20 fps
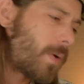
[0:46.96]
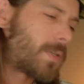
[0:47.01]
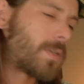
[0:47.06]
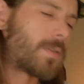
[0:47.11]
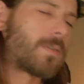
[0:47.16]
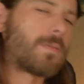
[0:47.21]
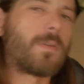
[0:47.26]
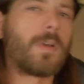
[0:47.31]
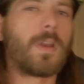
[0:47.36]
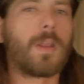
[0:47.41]
into
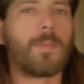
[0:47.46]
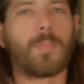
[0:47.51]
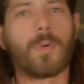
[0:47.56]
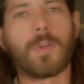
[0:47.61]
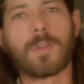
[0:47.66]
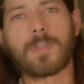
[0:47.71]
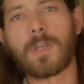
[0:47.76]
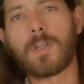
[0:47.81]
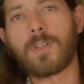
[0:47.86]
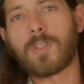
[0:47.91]
3D
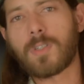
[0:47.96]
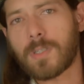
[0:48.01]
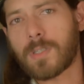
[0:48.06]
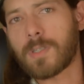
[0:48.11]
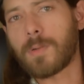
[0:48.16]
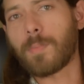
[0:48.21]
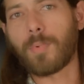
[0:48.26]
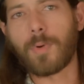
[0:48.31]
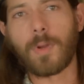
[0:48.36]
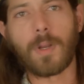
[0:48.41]
printing just
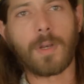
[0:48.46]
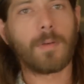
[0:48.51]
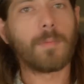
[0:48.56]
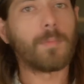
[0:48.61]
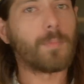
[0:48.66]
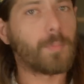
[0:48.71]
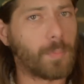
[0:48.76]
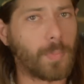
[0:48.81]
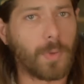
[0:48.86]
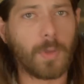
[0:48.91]
to print
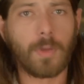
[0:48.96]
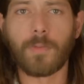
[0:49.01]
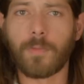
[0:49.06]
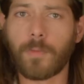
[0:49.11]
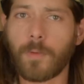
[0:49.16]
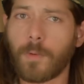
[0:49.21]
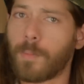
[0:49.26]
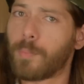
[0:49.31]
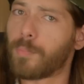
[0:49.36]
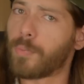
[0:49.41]

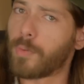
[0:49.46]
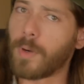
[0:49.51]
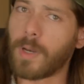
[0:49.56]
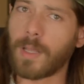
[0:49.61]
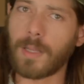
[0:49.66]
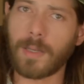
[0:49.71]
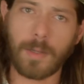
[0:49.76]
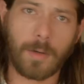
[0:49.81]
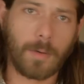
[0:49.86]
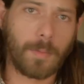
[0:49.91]
beautiful,
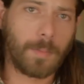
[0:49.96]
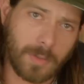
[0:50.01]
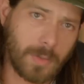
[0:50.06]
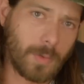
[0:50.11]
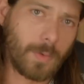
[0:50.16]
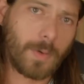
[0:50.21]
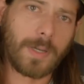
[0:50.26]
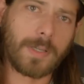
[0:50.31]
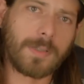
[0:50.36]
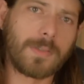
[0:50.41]
pretty little
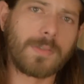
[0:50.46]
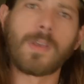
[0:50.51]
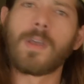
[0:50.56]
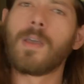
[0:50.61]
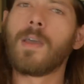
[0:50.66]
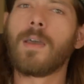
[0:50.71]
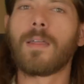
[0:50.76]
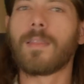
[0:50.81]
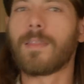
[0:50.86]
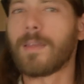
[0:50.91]
toys,
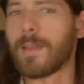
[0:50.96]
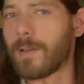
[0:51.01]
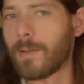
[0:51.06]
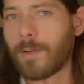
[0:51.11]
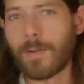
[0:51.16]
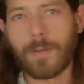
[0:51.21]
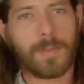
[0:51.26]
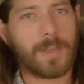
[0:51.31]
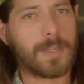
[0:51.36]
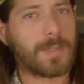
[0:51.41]
then
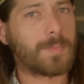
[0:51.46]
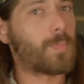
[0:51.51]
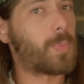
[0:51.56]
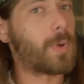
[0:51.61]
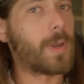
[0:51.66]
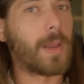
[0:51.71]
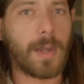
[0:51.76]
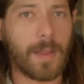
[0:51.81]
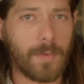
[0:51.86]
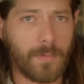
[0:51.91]
look, there's
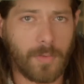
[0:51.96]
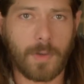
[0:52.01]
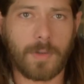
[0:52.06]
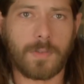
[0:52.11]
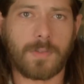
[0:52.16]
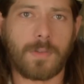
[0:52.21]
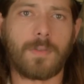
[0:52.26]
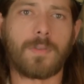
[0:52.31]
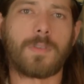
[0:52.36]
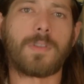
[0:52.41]
plenty of
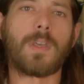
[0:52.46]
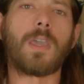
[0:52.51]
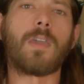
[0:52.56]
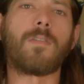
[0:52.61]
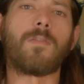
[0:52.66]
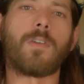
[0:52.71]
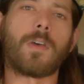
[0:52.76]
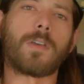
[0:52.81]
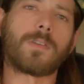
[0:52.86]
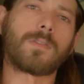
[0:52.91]
those on
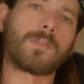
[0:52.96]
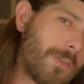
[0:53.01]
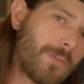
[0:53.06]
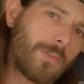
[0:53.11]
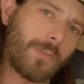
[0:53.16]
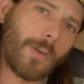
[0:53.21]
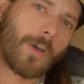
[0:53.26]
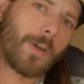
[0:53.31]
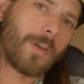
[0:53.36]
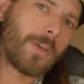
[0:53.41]
Thingiverse.
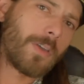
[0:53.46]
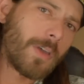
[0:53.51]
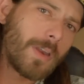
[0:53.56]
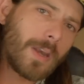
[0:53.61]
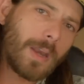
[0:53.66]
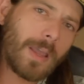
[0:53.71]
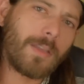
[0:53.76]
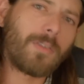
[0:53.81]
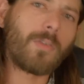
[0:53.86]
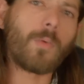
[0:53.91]
So you
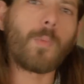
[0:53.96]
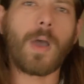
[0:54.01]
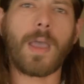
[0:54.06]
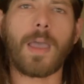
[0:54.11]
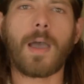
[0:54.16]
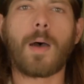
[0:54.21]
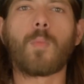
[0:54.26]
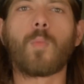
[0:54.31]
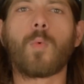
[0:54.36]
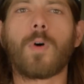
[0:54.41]
need to weigh
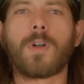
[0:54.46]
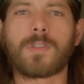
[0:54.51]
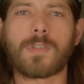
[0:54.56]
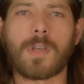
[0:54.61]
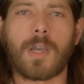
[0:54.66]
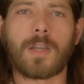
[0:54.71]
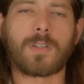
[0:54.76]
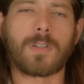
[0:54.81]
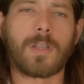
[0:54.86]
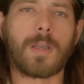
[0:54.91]
up what's
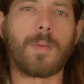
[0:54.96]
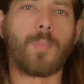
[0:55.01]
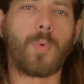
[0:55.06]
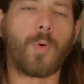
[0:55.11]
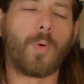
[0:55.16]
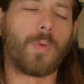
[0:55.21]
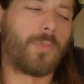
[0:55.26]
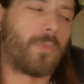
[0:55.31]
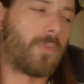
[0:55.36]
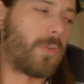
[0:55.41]
actually
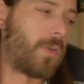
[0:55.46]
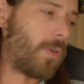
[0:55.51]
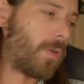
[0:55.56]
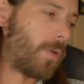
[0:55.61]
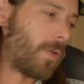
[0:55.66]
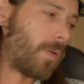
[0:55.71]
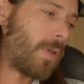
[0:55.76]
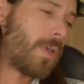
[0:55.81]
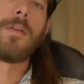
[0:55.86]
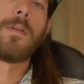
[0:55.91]
important to
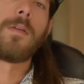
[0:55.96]
you.